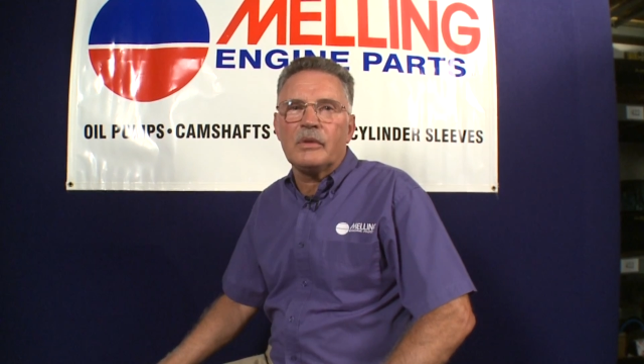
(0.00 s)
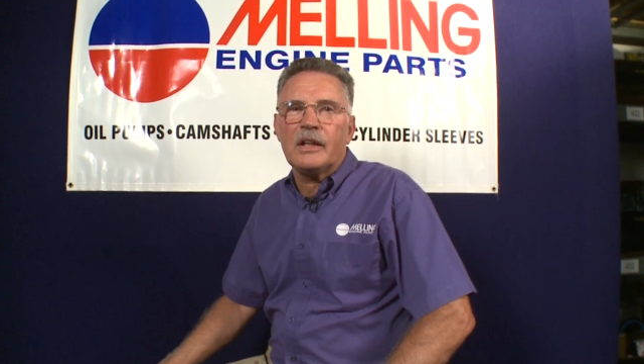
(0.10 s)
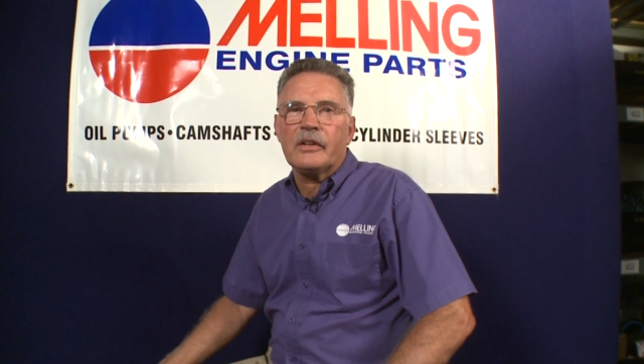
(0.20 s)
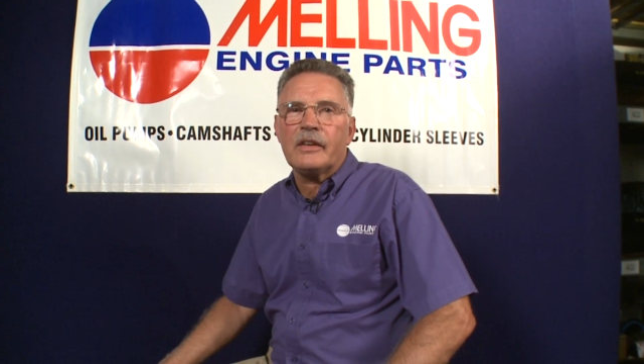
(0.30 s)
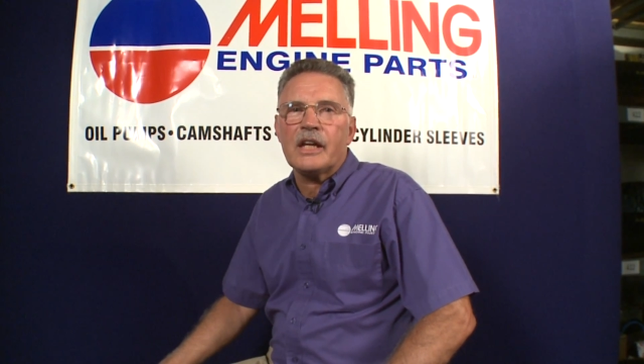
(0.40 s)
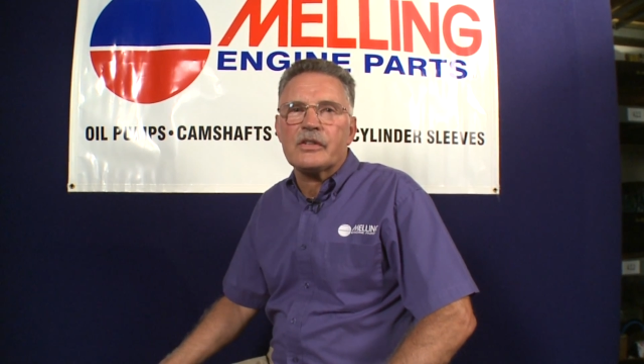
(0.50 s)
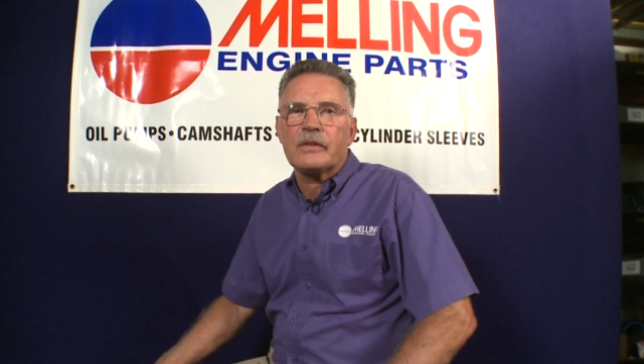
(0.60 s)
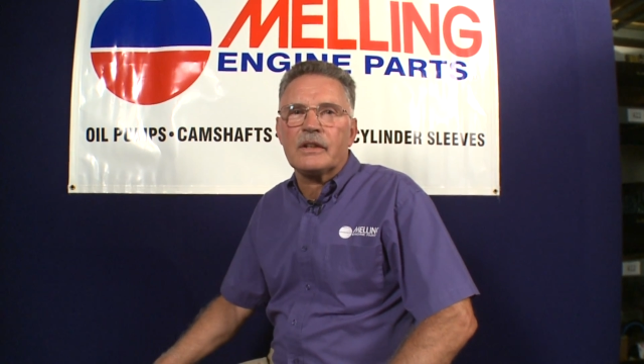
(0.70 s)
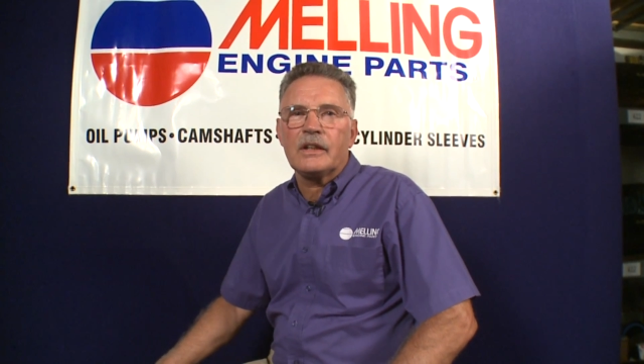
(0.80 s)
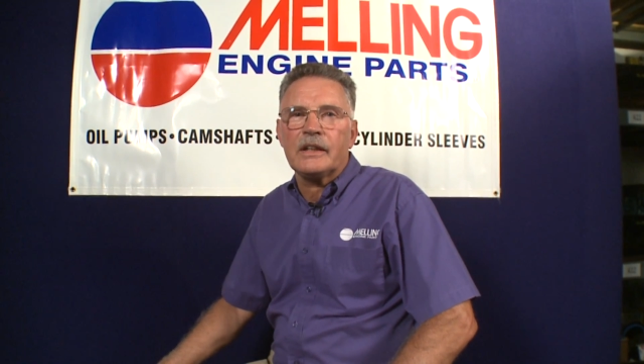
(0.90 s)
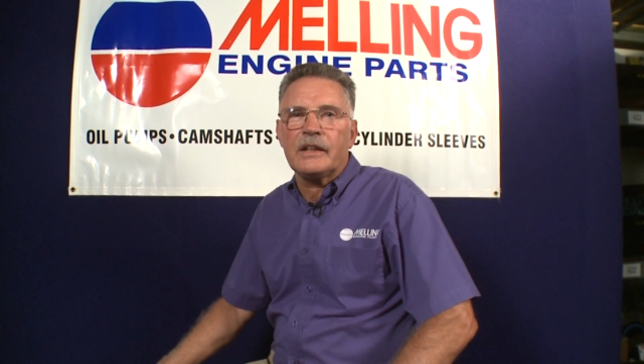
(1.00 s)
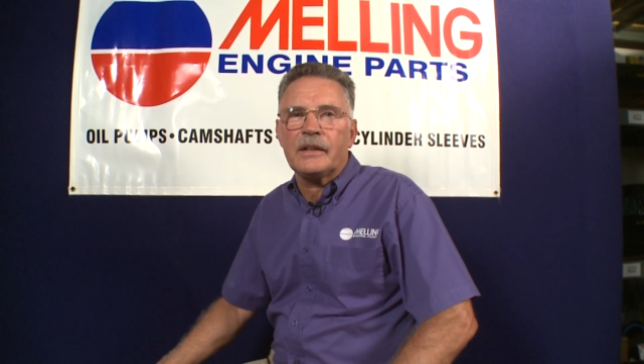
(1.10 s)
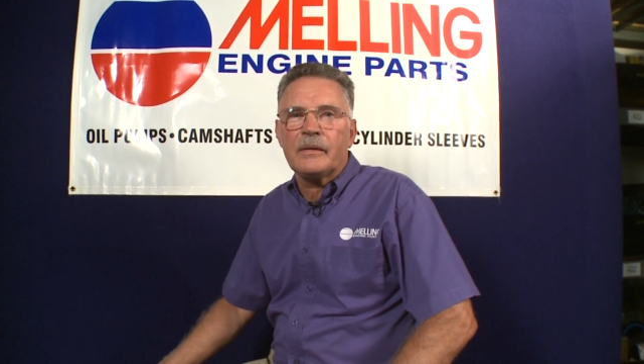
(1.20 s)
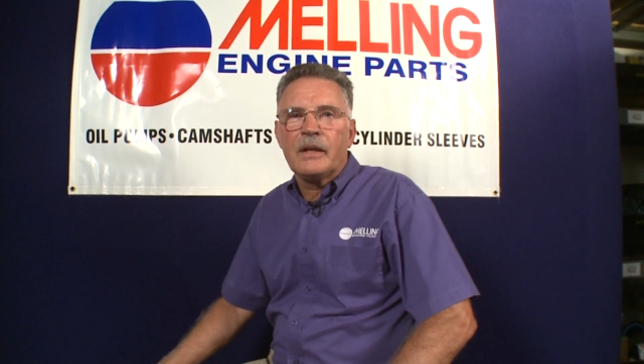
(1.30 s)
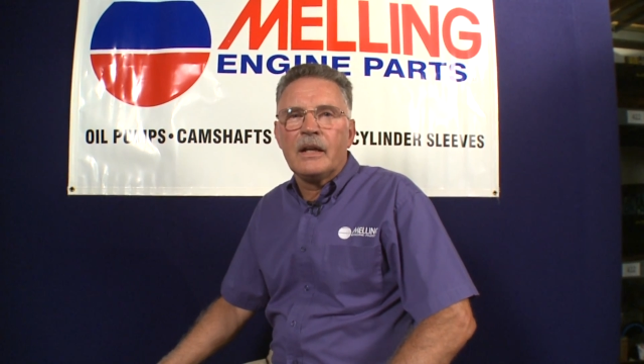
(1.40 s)
Melling. Thanks for
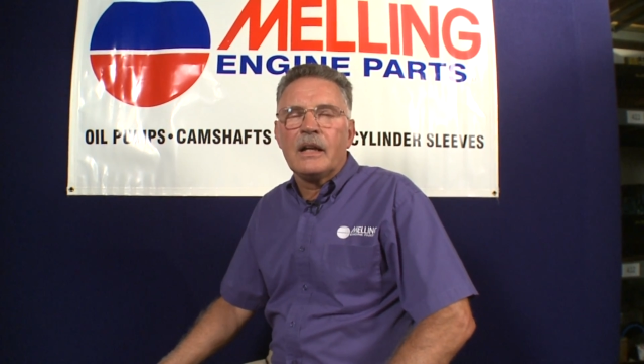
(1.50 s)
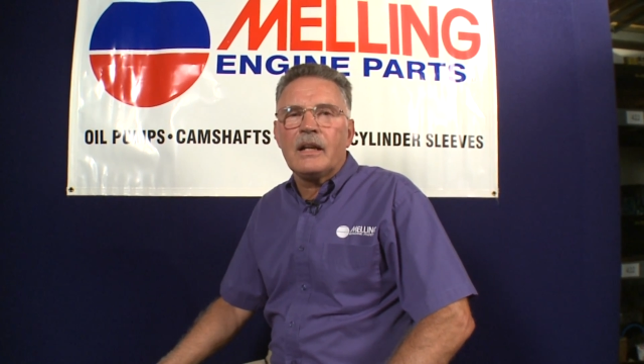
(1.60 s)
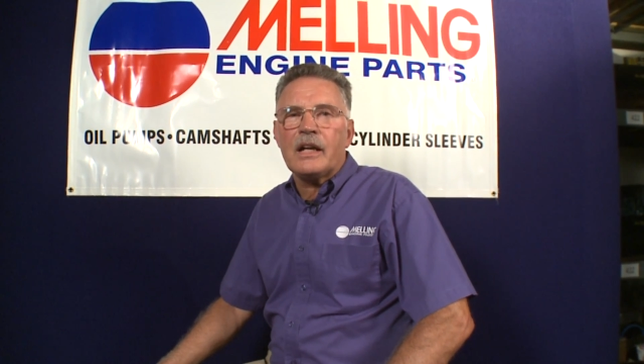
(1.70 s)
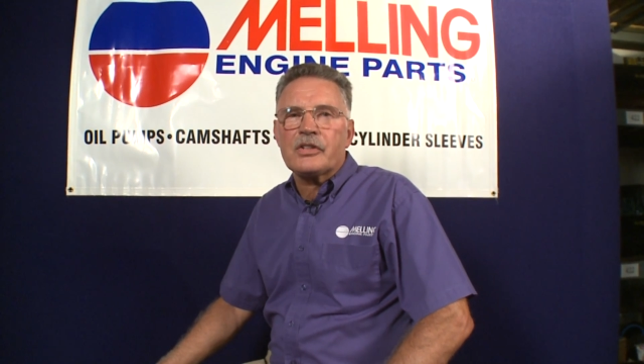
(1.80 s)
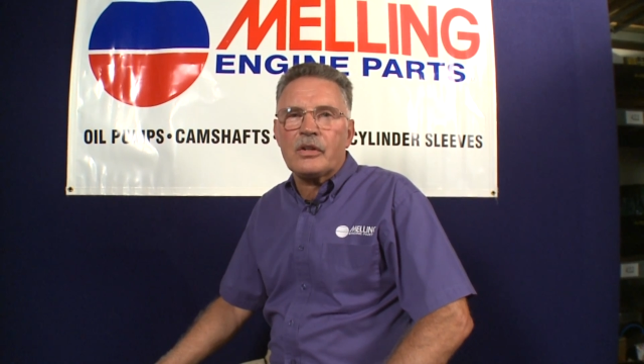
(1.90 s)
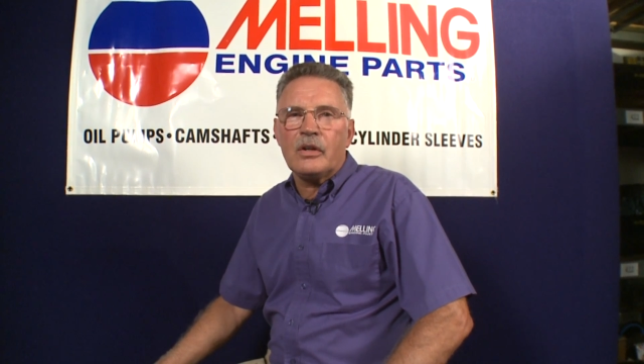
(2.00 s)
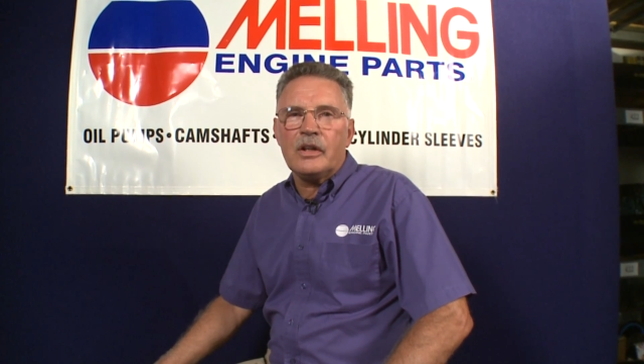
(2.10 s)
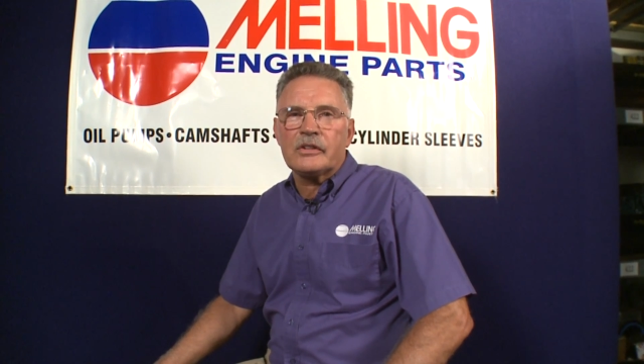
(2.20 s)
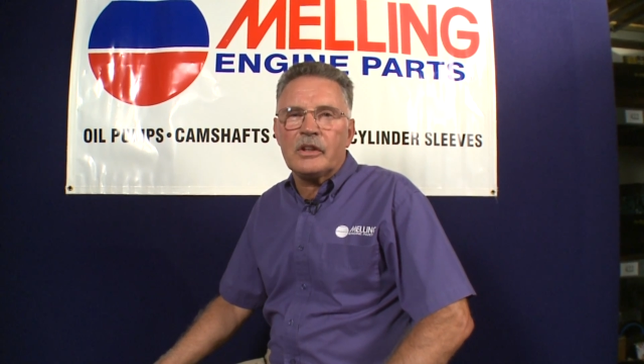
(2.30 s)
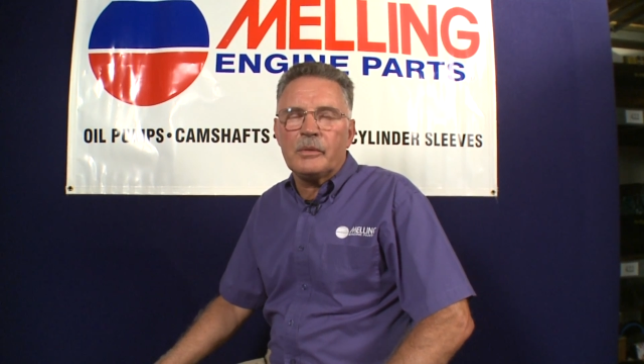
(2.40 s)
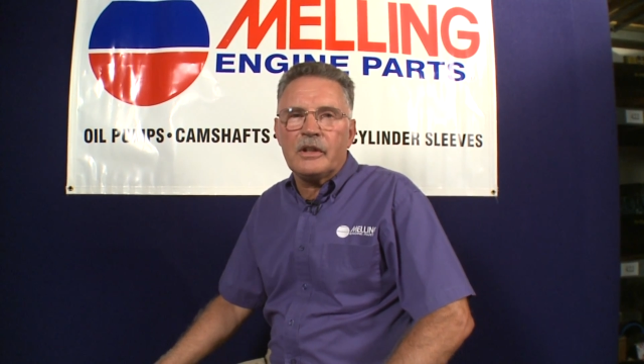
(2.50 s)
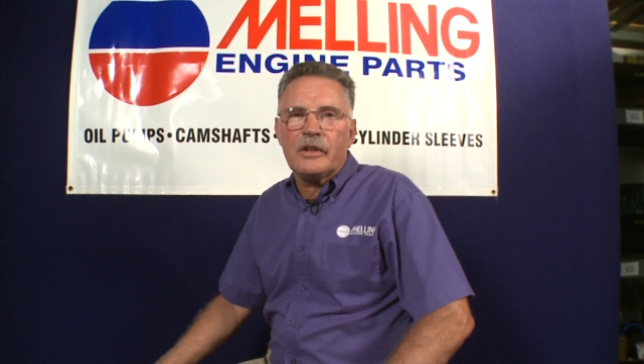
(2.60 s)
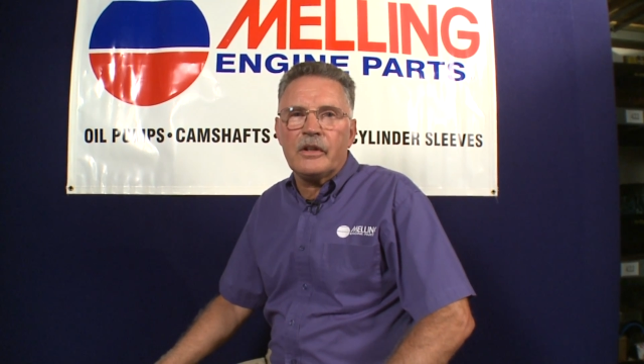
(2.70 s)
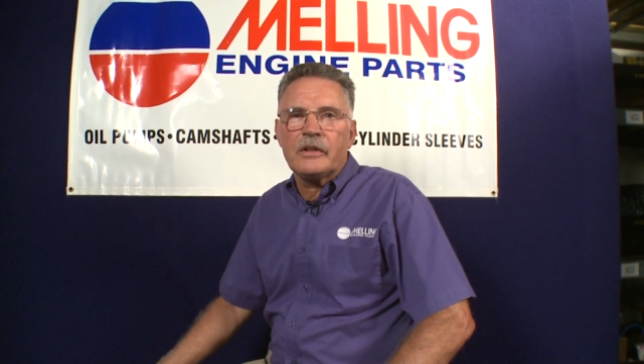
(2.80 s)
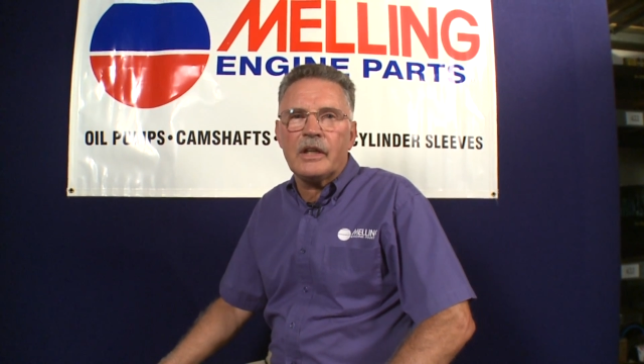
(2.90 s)
clicking. Lots of calls coming
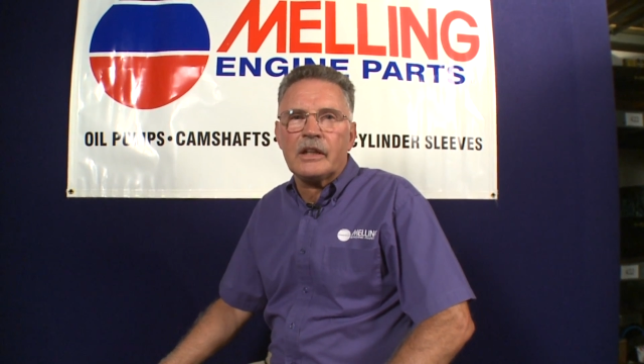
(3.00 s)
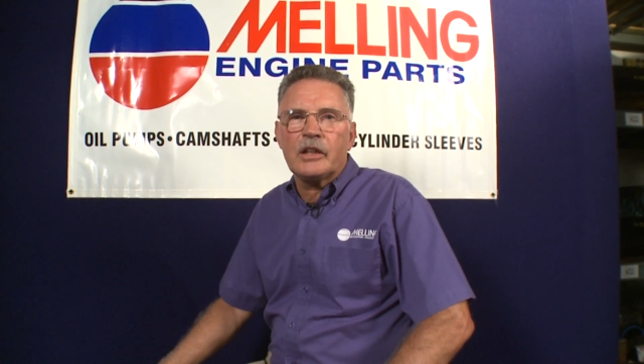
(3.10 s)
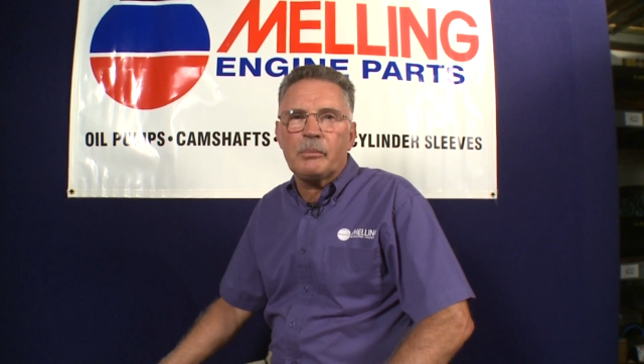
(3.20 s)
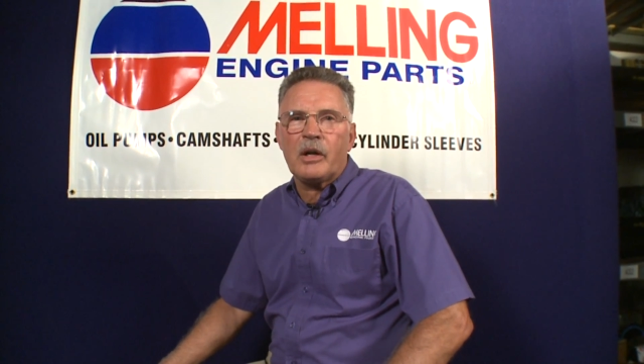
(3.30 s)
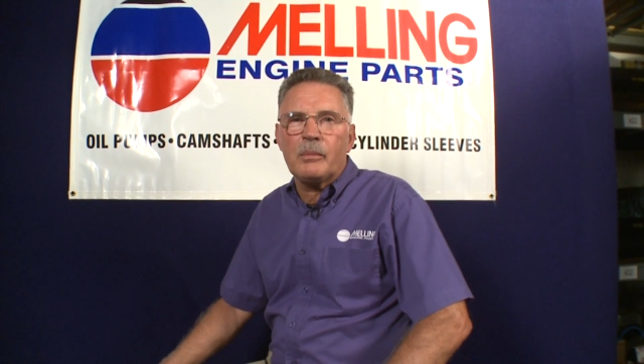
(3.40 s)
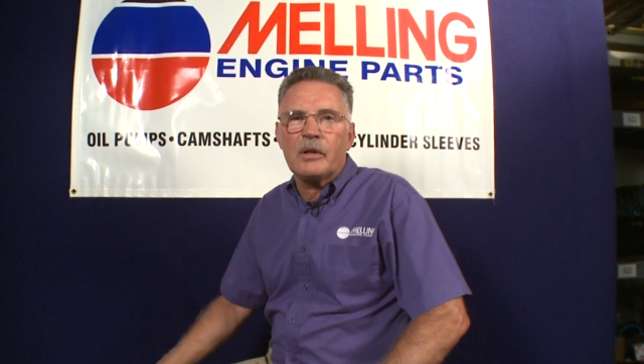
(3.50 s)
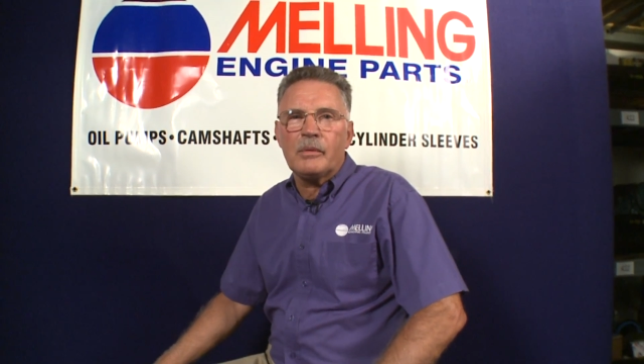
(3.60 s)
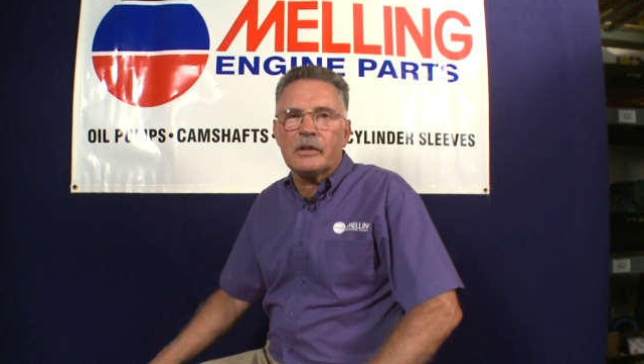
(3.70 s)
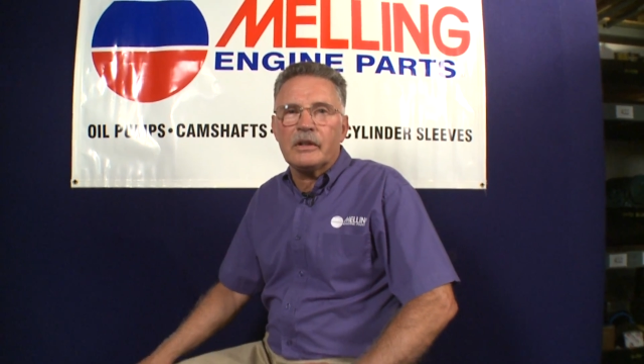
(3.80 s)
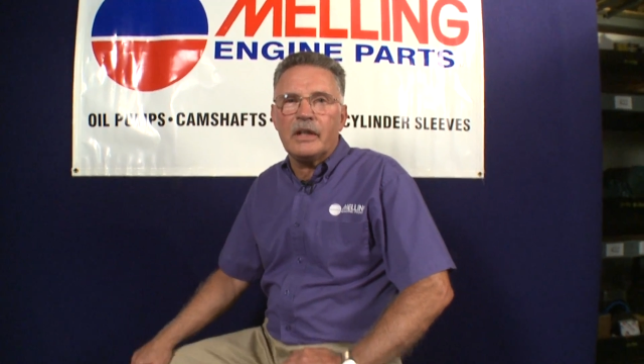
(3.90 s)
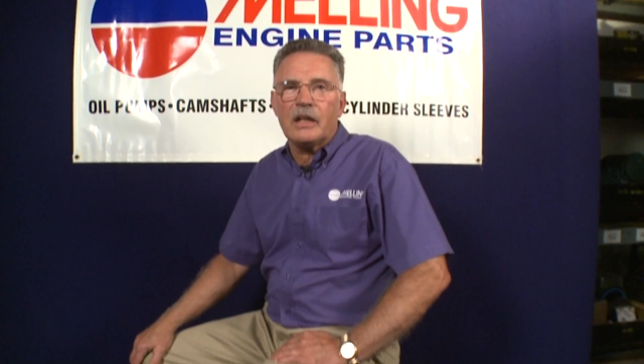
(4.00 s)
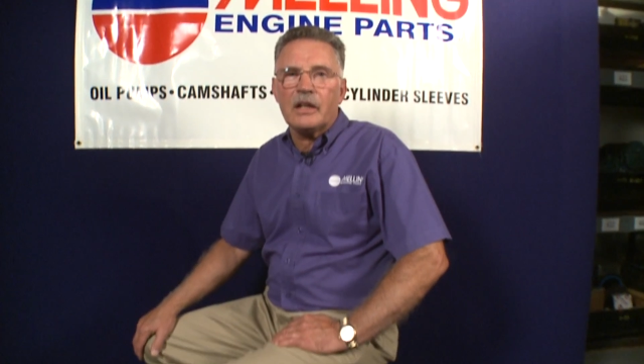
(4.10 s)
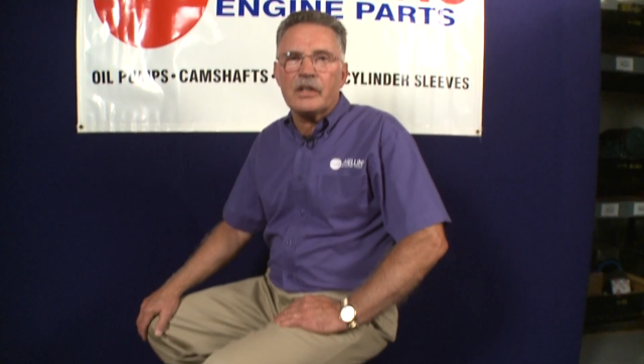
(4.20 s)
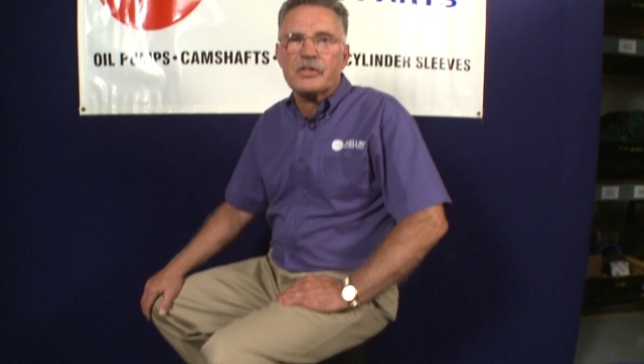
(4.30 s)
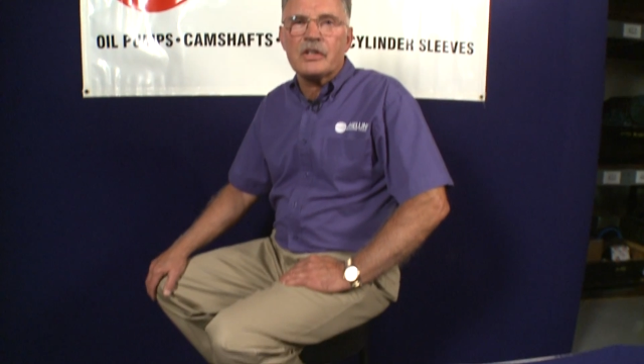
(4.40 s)
into the tech department about the
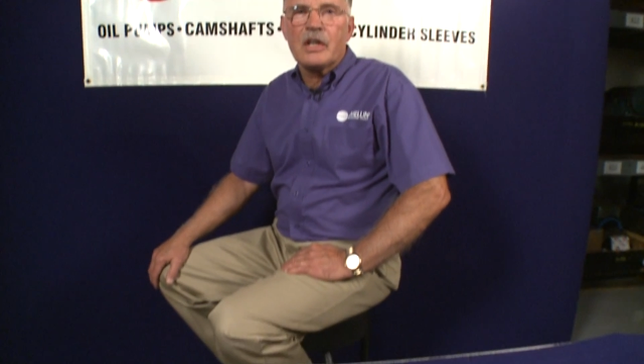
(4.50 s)
LS